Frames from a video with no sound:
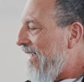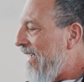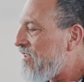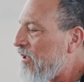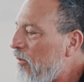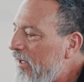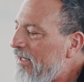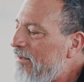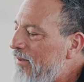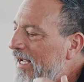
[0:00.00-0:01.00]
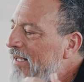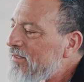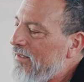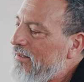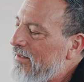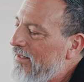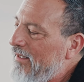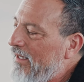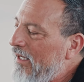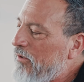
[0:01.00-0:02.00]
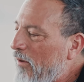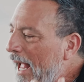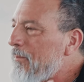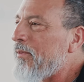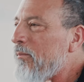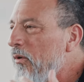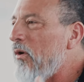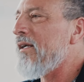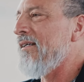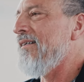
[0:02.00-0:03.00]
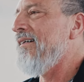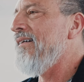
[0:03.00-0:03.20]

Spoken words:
And so when I began to unwrap the book,